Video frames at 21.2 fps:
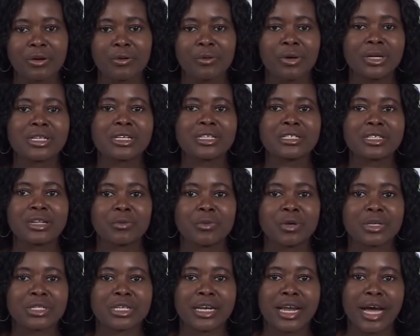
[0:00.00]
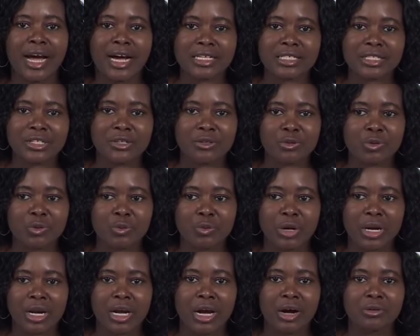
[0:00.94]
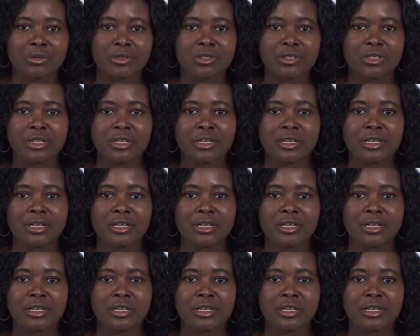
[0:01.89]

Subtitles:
What is the question ask you to work out?